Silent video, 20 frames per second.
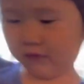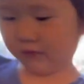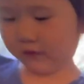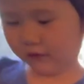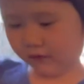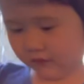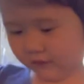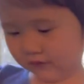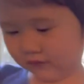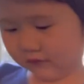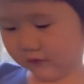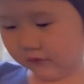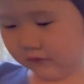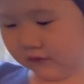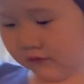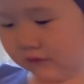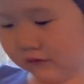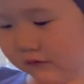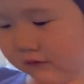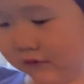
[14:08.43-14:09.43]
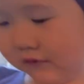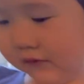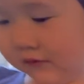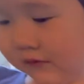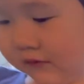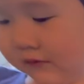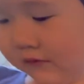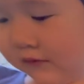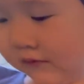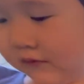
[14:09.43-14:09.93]
Yeah, they're very
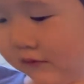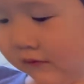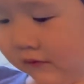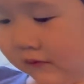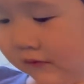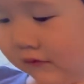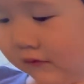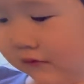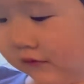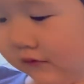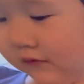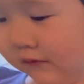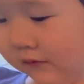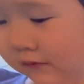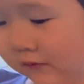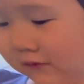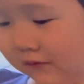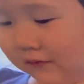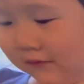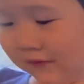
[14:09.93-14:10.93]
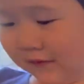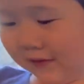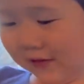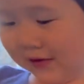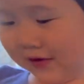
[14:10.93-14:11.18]
nice. Just be nice.